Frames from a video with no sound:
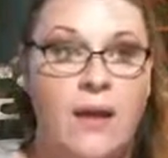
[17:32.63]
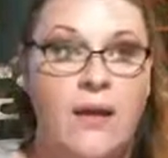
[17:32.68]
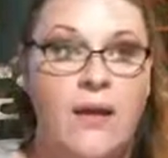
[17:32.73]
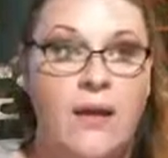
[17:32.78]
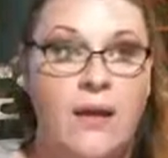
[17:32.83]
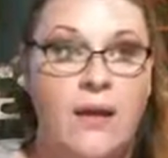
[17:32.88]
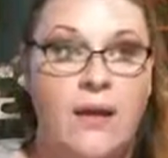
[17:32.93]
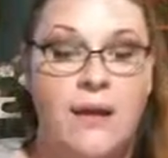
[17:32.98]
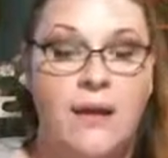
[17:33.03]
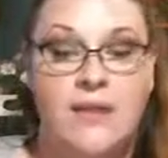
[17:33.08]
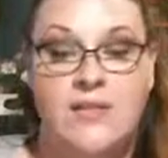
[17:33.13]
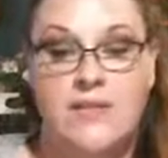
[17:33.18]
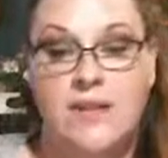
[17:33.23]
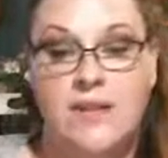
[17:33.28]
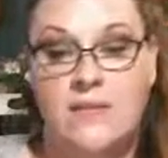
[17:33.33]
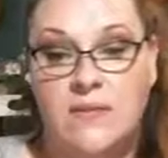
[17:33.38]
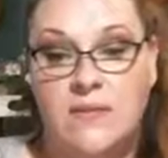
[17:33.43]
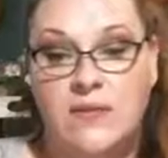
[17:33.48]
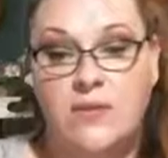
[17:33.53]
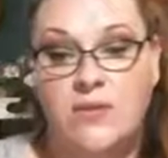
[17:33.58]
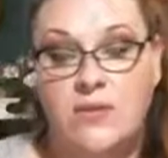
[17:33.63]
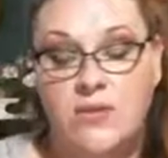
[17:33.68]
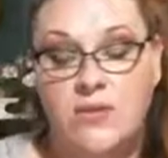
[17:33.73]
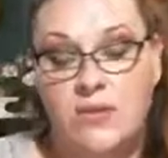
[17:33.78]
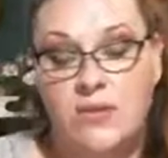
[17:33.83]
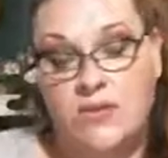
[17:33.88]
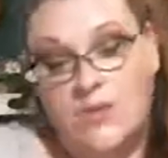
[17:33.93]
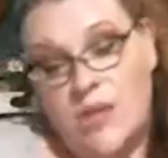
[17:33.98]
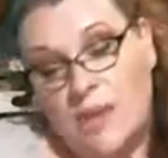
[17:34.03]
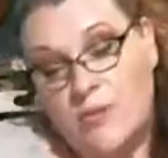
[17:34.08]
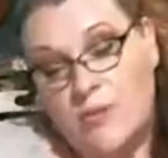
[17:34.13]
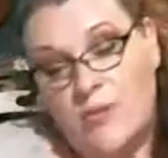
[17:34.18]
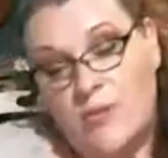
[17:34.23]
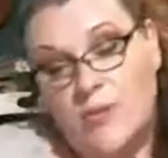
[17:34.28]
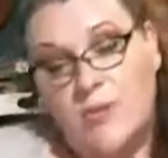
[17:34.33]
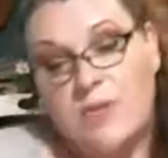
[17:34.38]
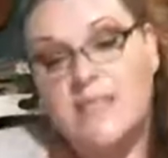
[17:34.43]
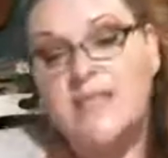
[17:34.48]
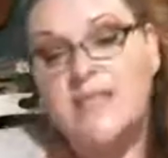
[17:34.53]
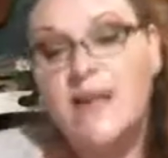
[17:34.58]
I just have to get through to chapter
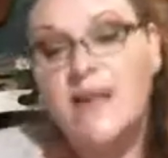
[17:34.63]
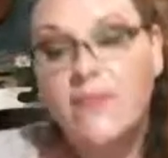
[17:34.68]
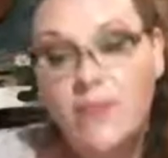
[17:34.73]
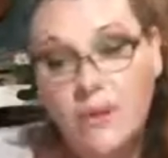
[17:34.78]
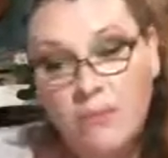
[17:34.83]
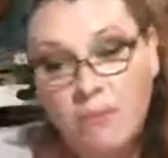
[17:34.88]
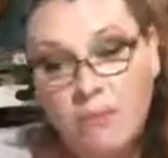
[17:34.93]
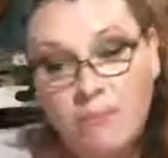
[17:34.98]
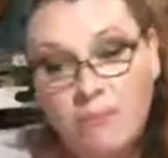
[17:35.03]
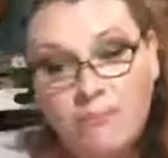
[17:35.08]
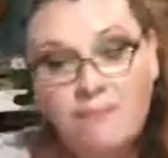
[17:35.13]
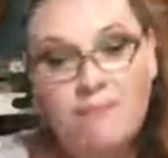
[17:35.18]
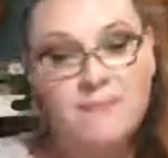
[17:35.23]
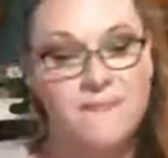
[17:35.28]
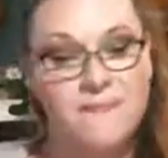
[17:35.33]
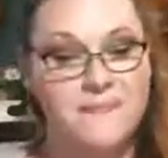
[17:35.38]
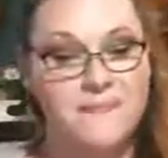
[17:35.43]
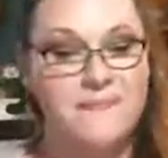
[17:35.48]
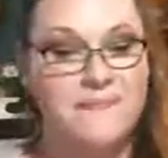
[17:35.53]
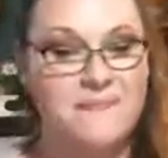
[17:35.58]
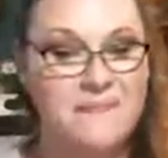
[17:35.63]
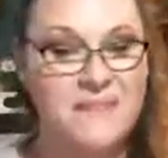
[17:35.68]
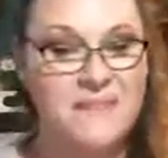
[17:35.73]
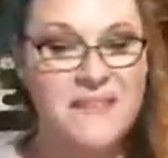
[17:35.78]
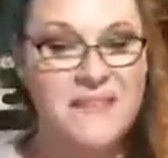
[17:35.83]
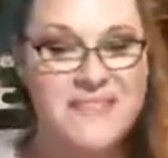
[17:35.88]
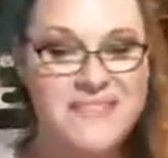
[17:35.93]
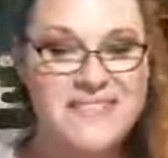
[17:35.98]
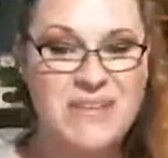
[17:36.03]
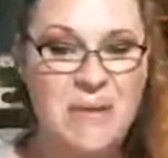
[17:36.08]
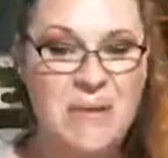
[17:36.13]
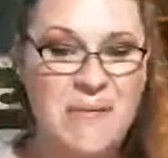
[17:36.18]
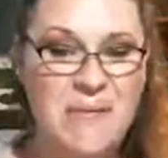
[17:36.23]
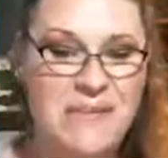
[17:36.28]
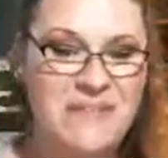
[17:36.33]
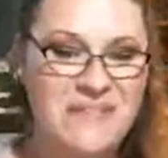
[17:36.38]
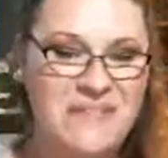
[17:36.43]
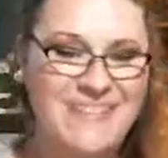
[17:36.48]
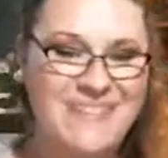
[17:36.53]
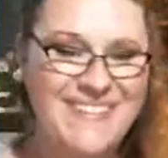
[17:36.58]
27.
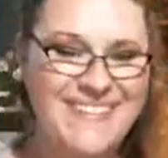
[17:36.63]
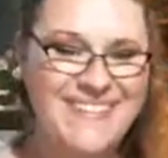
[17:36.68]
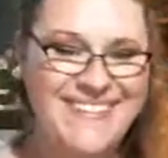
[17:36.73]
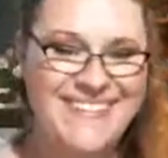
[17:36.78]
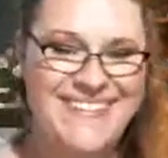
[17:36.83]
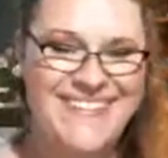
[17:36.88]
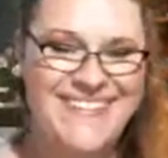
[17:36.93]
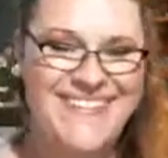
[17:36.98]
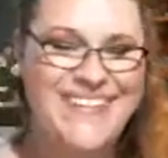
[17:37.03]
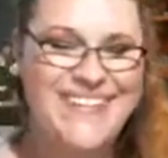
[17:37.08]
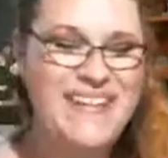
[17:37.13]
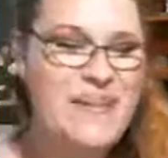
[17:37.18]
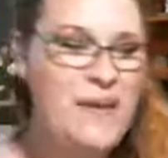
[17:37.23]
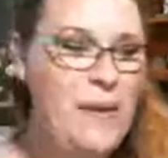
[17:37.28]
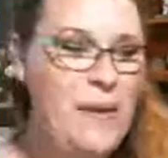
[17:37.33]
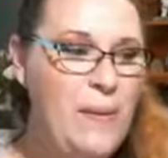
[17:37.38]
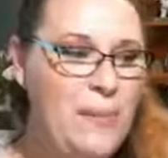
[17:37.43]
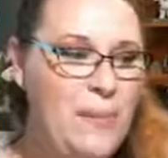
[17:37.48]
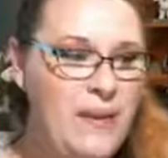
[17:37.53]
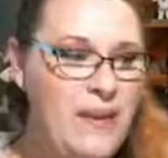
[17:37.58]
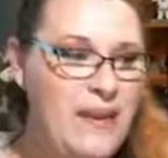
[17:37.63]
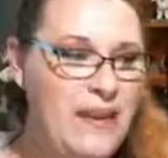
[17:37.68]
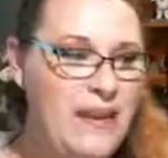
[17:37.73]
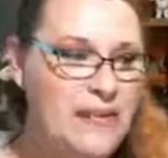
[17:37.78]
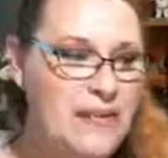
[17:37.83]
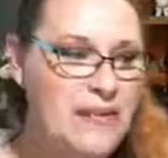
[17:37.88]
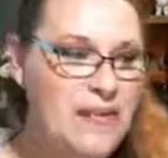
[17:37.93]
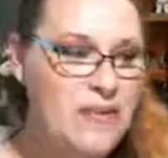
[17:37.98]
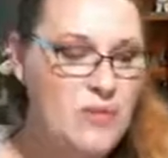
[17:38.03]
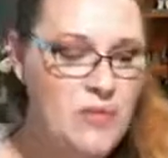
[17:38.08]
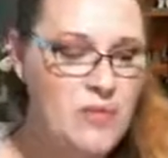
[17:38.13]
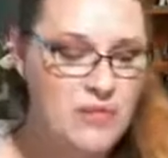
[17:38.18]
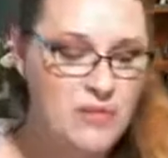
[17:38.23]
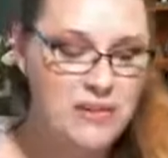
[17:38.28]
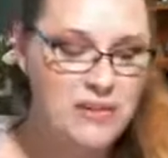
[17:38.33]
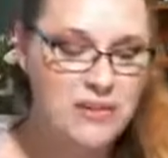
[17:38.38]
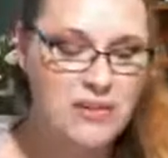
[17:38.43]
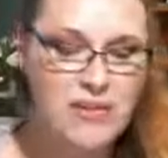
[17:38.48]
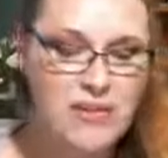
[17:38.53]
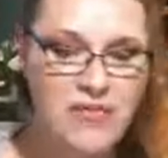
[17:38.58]
So, but it's moving
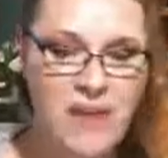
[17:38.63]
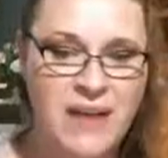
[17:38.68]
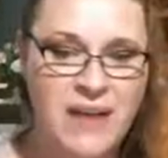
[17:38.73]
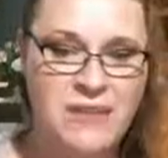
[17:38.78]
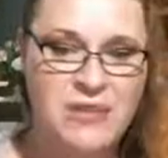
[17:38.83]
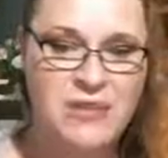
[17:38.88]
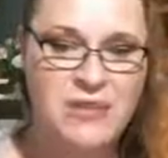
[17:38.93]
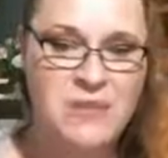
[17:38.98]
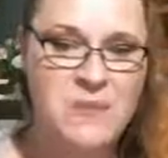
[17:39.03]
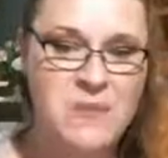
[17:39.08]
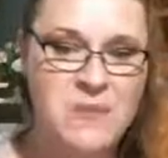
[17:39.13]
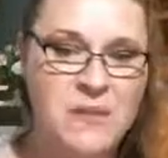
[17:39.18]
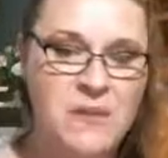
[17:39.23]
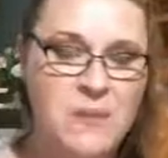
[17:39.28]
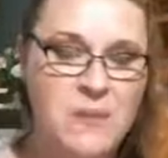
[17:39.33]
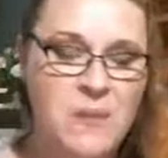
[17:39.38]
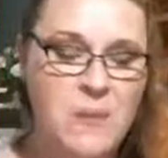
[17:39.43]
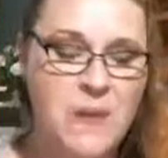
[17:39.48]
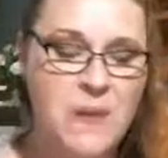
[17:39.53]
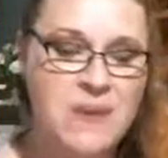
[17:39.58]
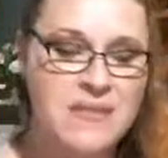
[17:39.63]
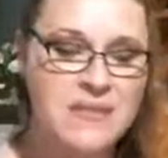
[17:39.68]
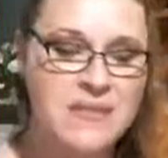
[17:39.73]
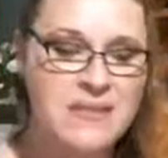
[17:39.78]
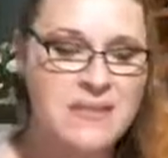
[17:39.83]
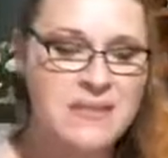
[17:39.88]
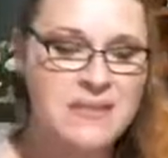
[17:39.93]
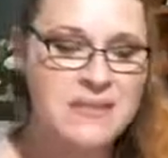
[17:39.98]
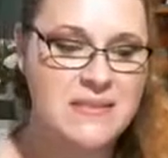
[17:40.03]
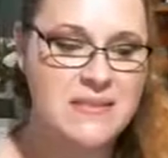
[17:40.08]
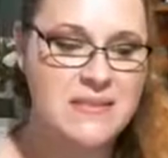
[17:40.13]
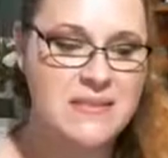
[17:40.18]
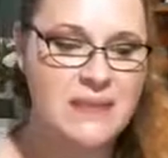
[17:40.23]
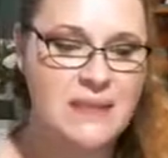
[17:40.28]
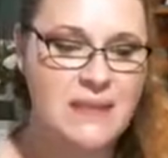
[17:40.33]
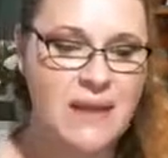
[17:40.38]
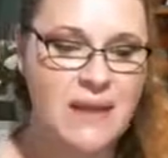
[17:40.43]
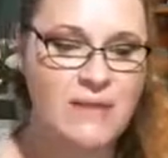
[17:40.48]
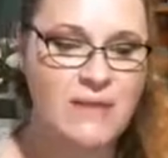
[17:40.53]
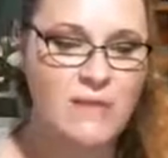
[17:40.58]
a little faster. It's picking up the pace because it's
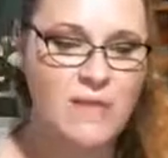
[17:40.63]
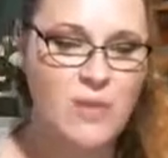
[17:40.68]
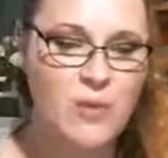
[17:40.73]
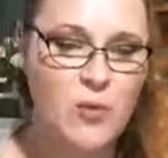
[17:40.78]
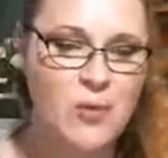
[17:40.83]
kind of